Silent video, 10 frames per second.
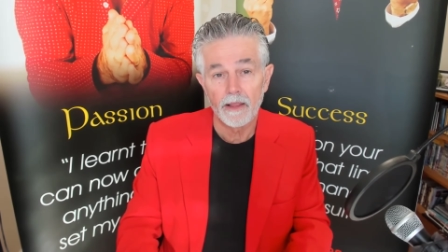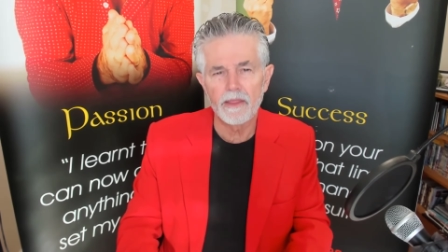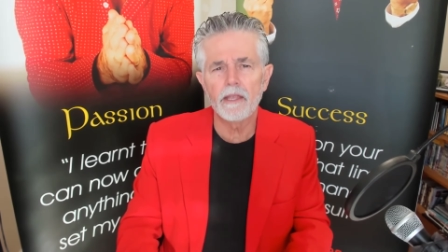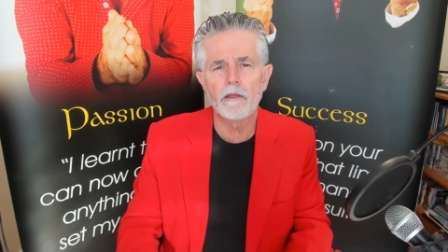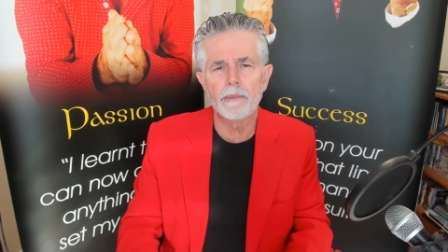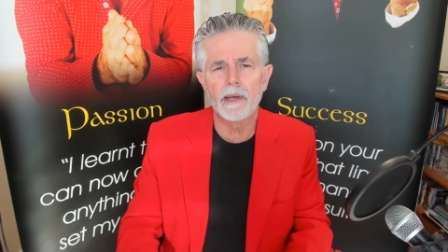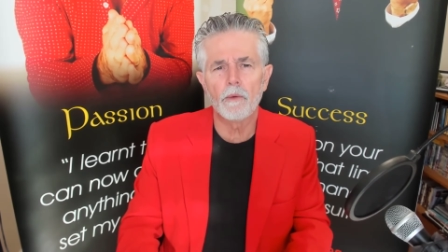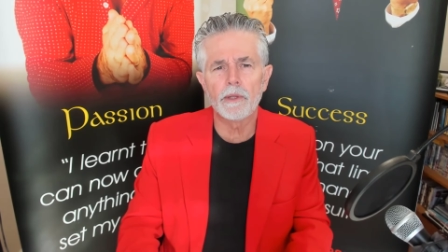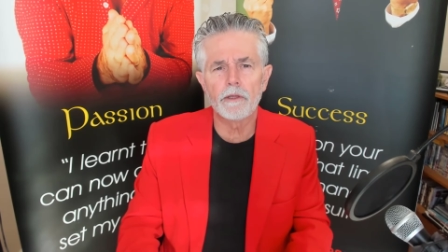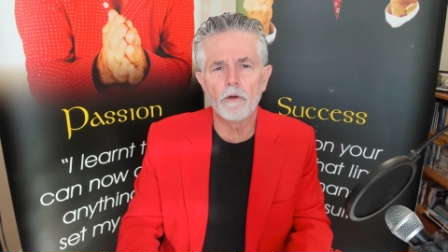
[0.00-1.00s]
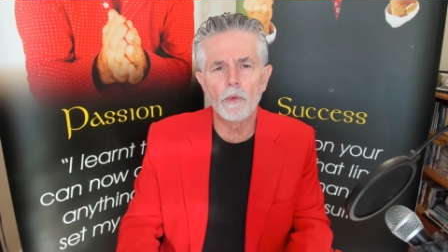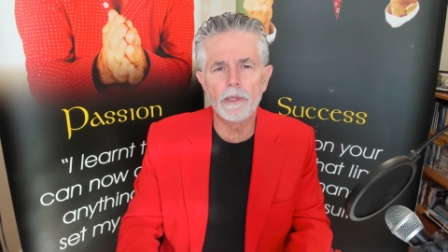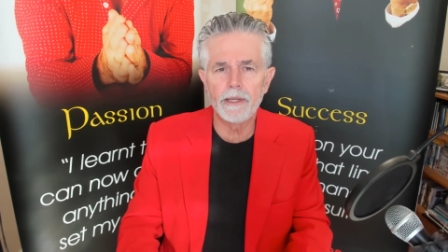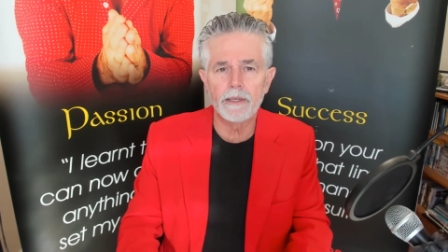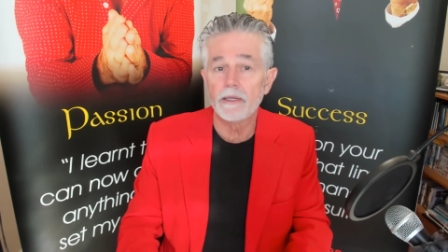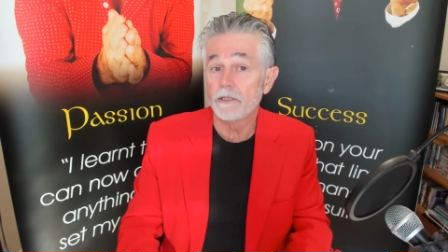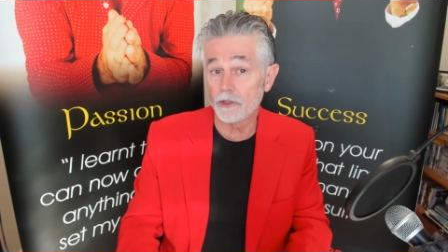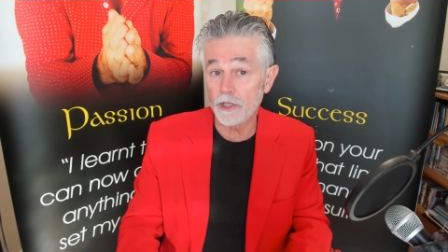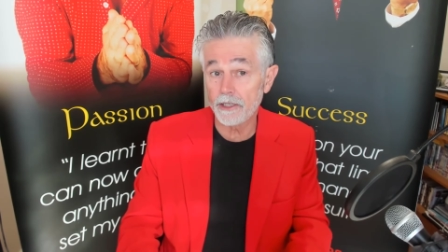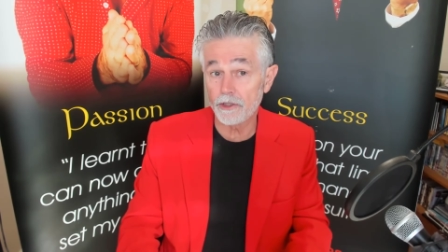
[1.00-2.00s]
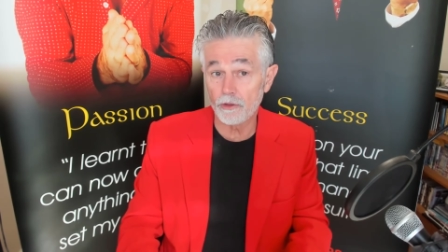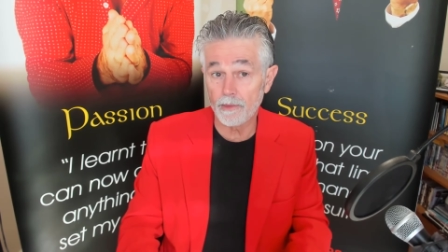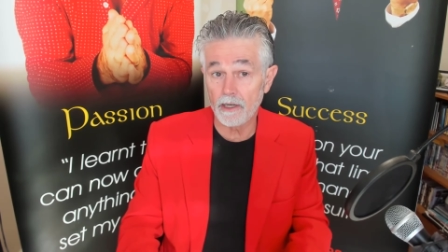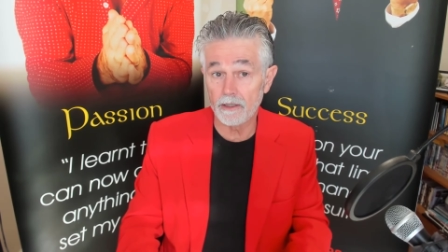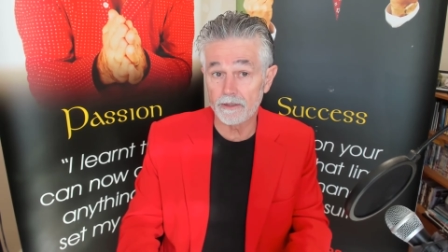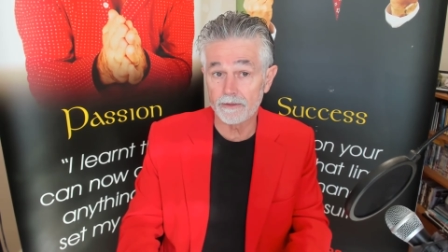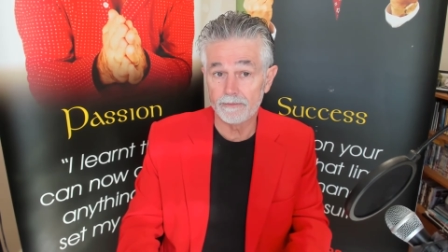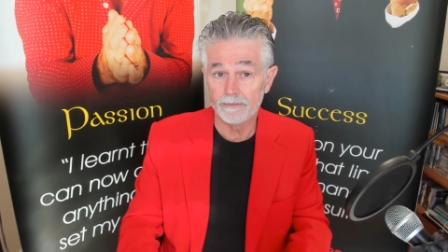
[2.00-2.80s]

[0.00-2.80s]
Think about whether you're willing to change your mind.